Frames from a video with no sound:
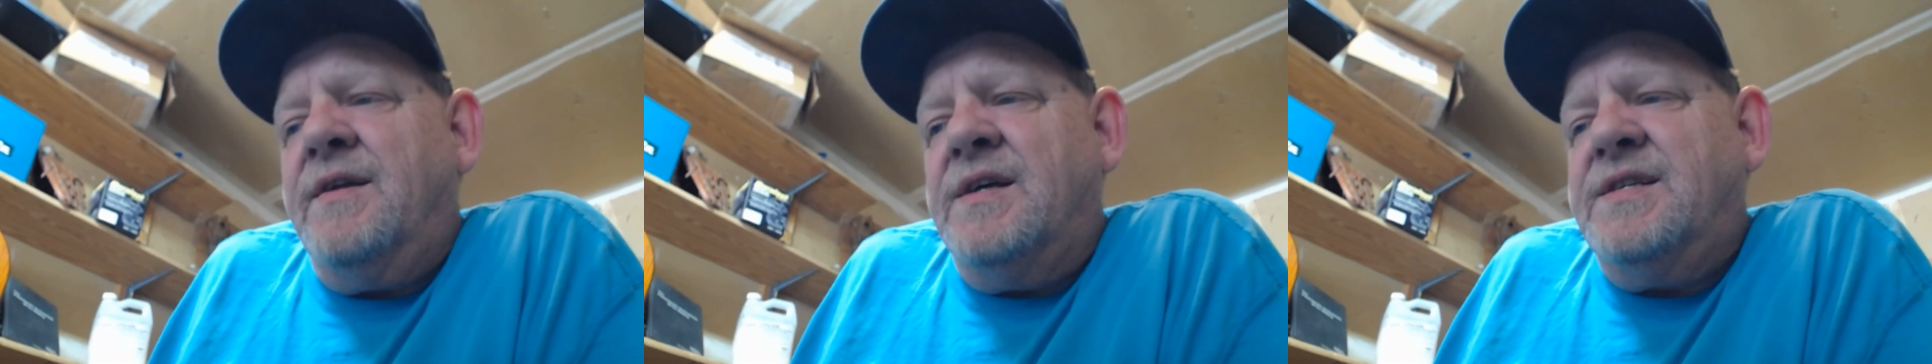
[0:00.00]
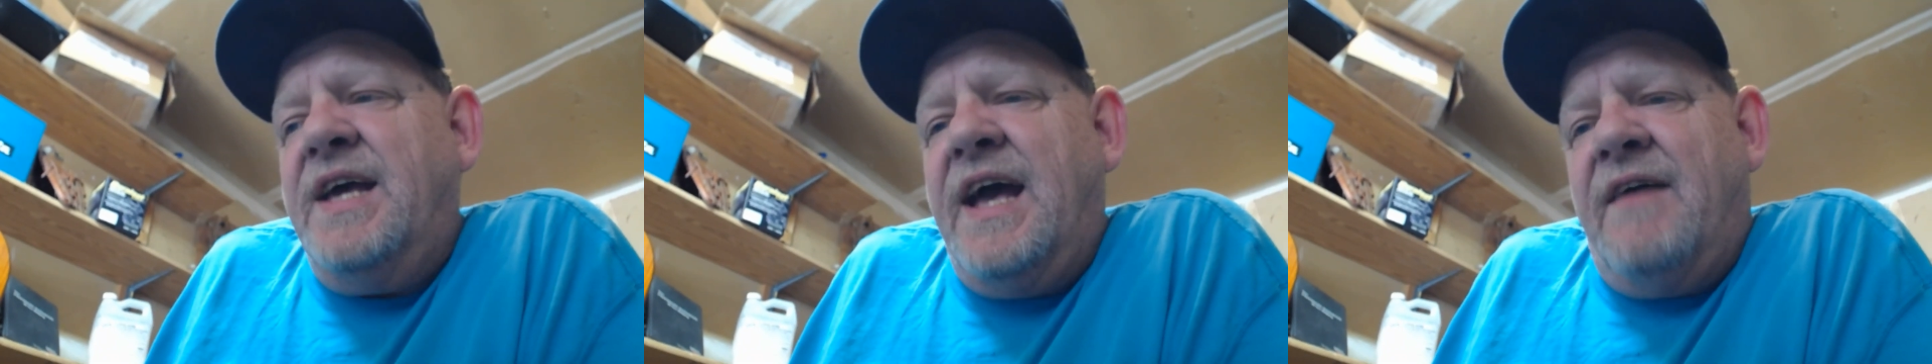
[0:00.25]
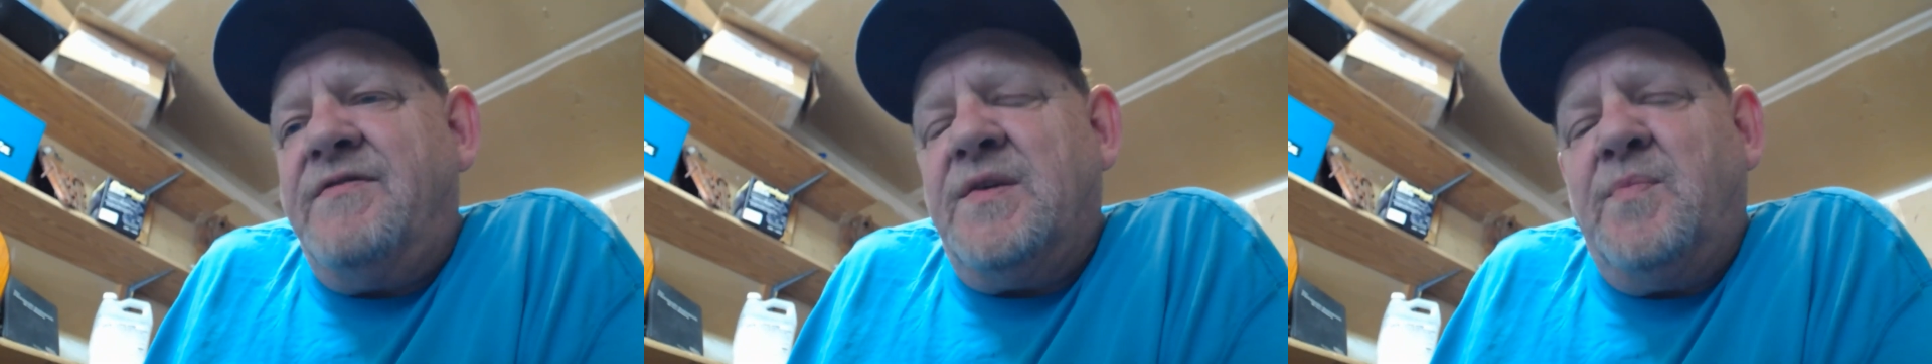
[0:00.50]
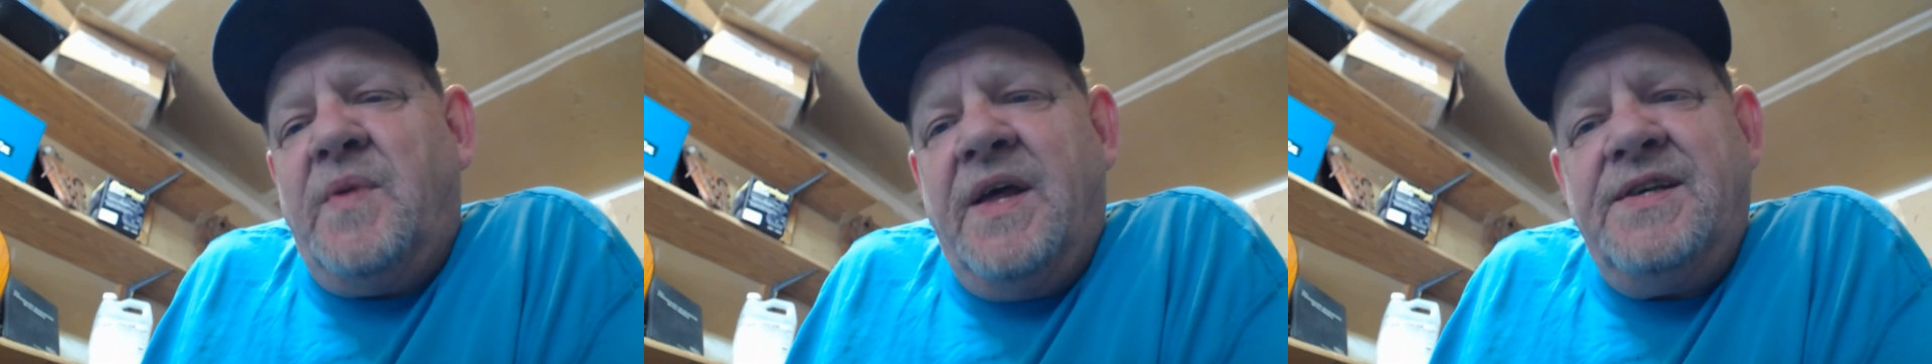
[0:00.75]
Does he
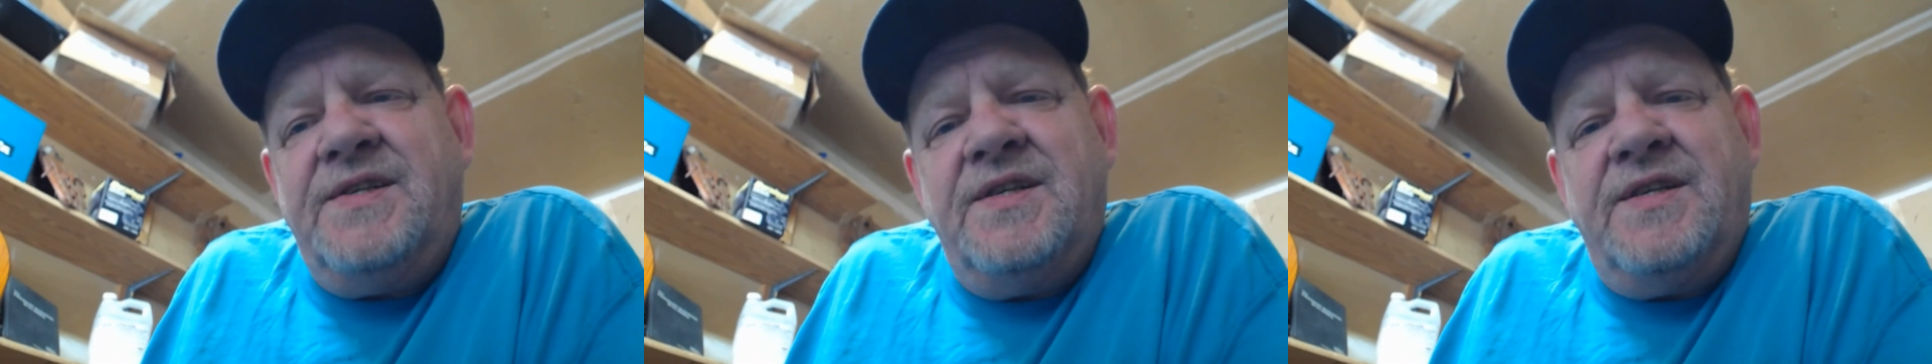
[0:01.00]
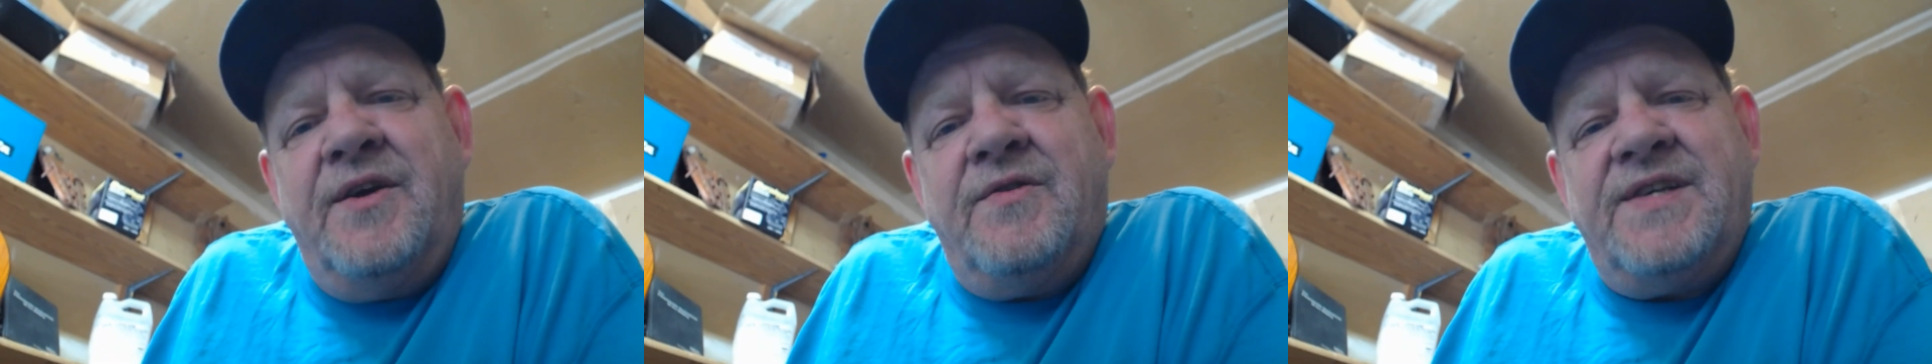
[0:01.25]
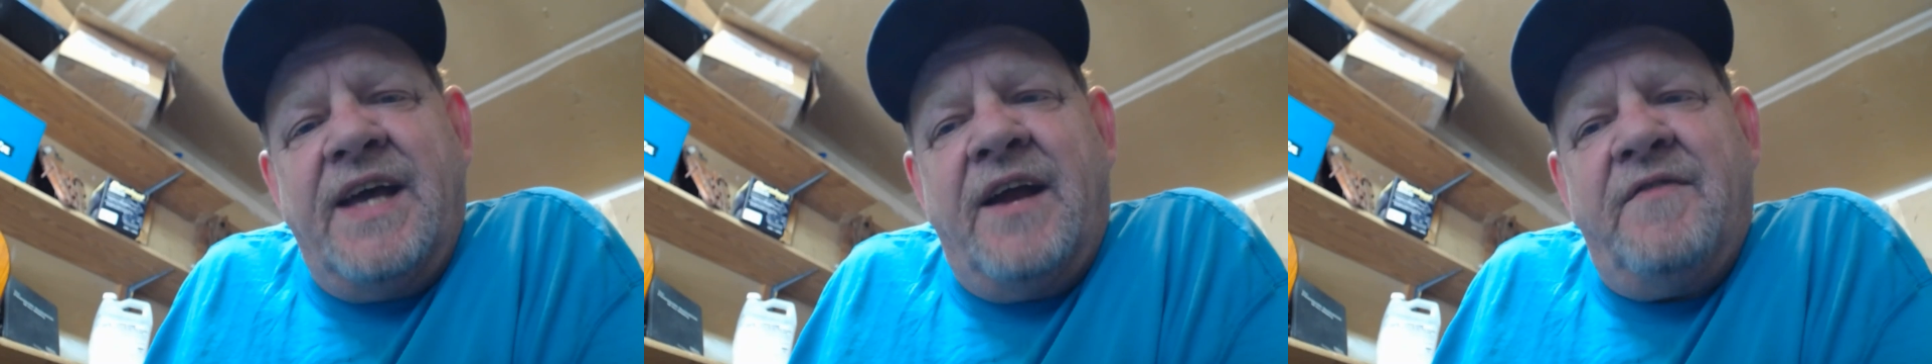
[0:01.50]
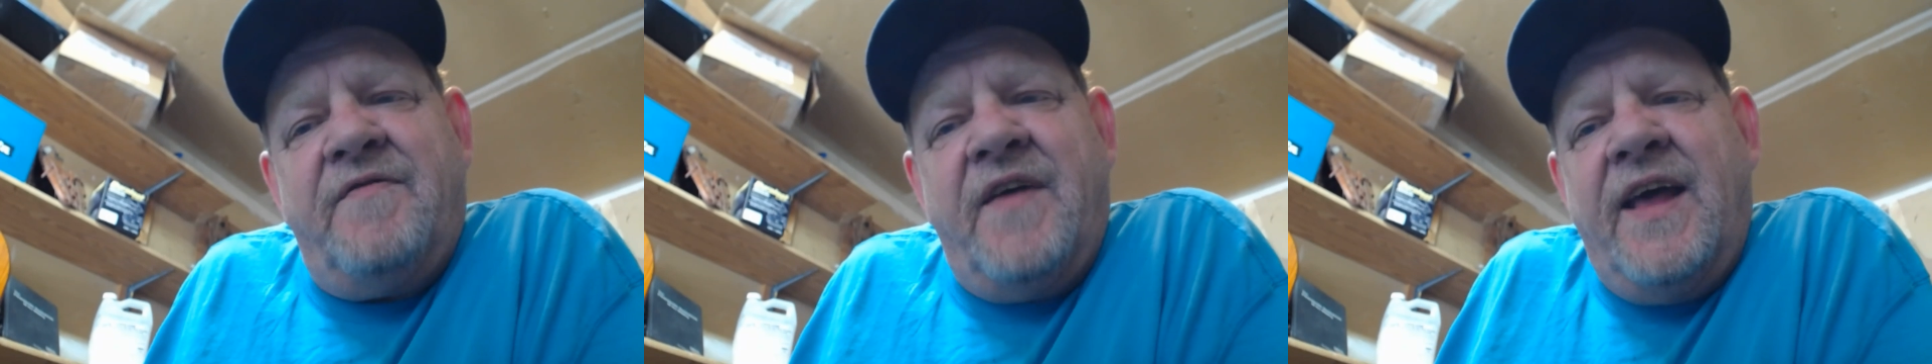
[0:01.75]
have some places near
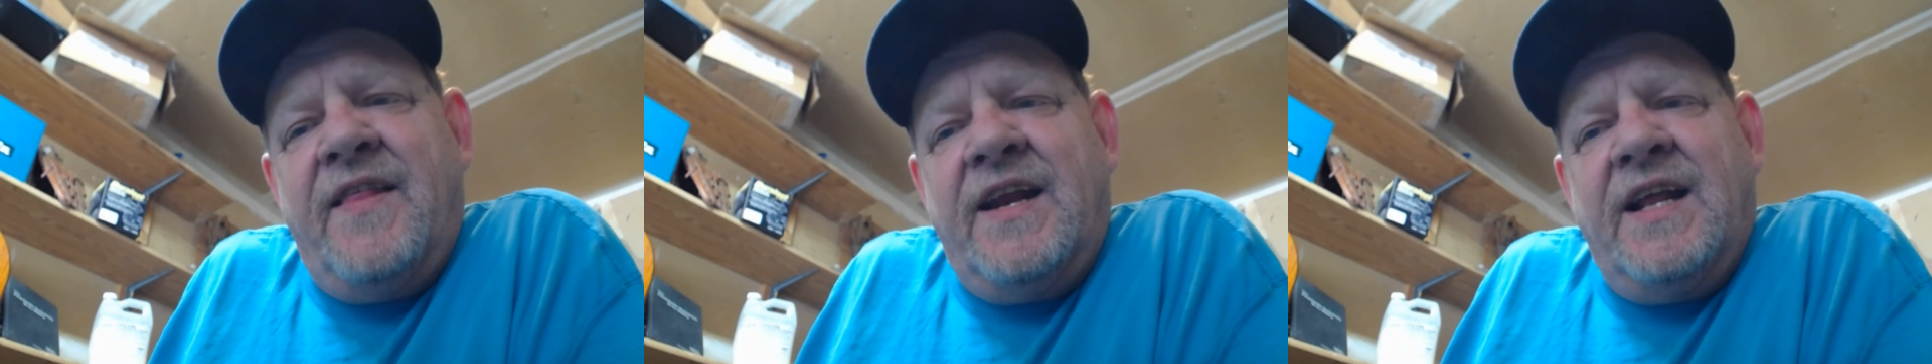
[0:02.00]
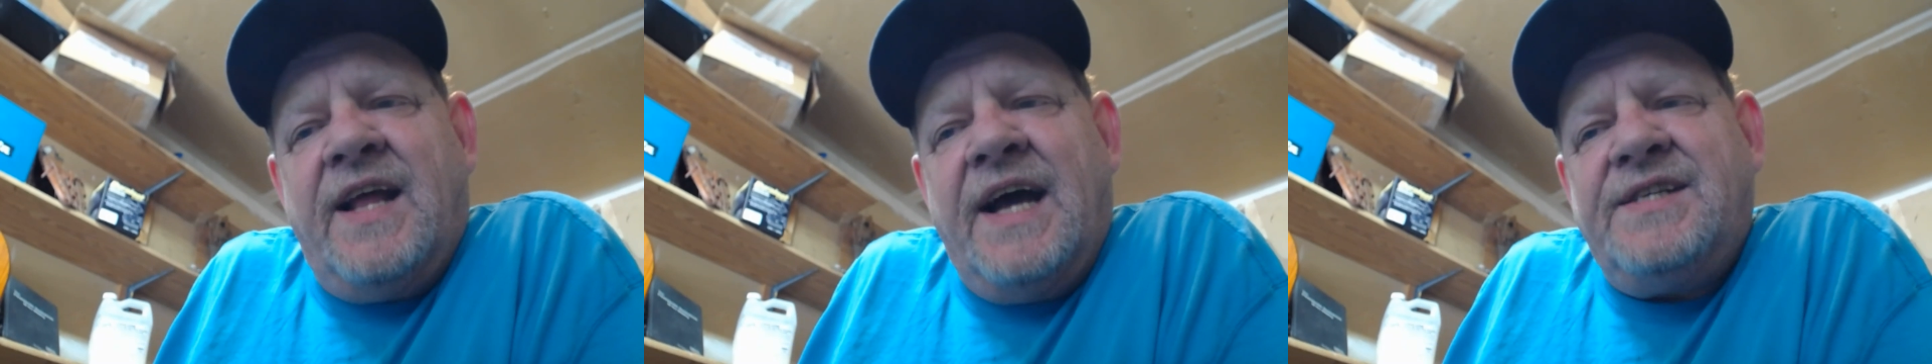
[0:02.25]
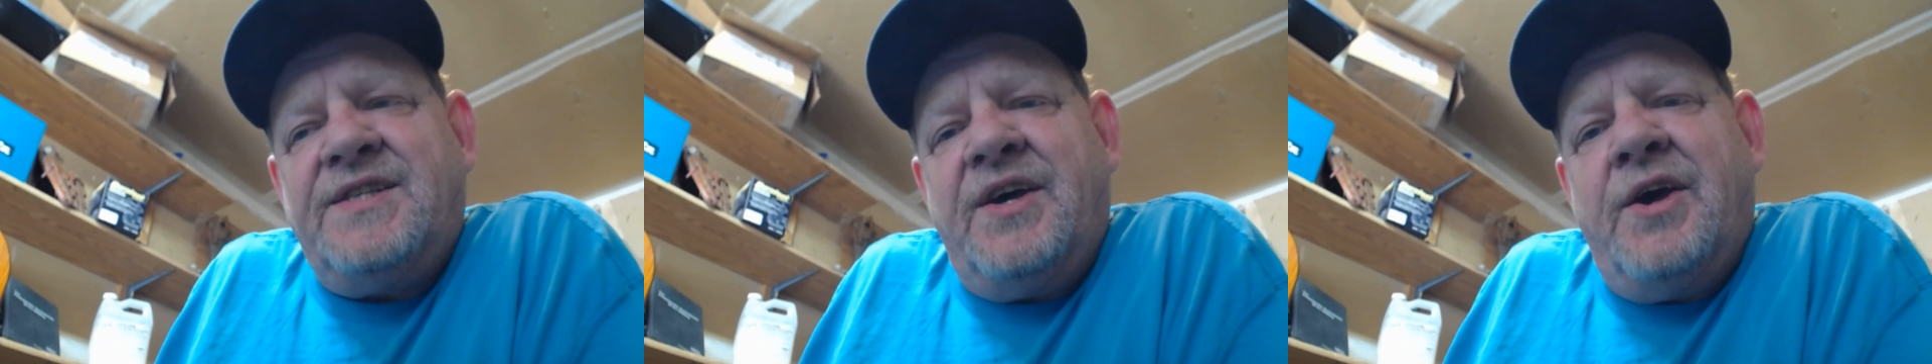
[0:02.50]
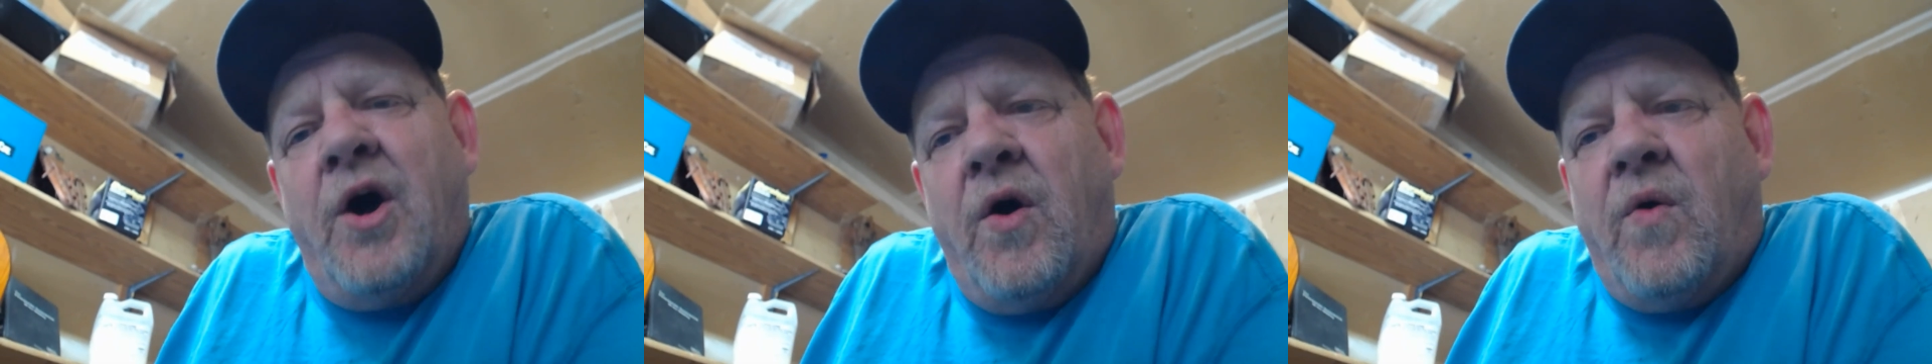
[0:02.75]
Santa Fe that he likes
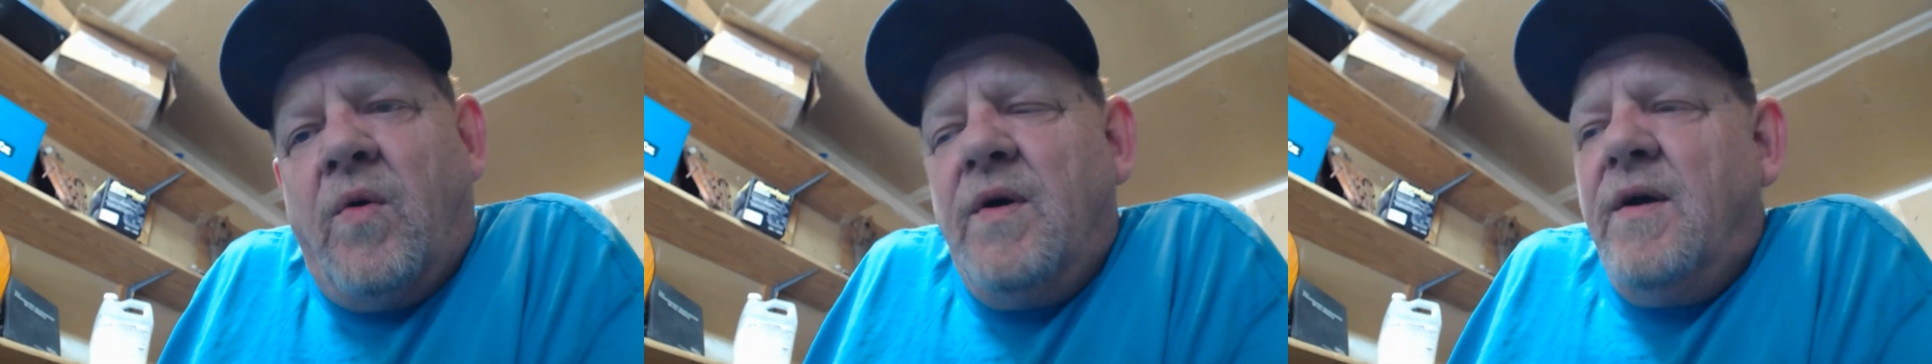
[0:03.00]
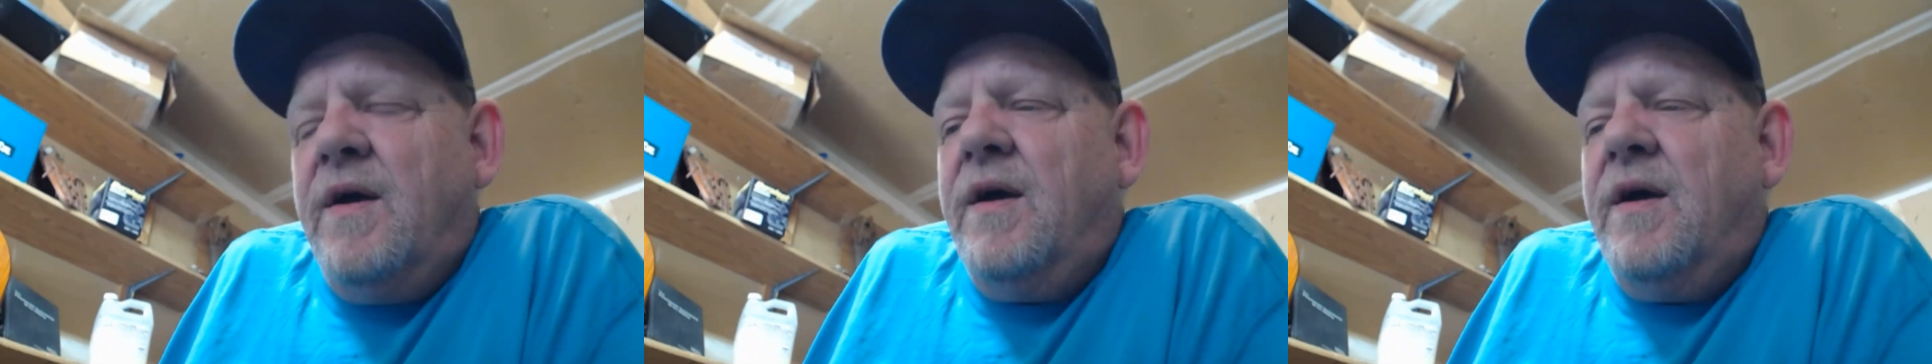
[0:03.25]
to go?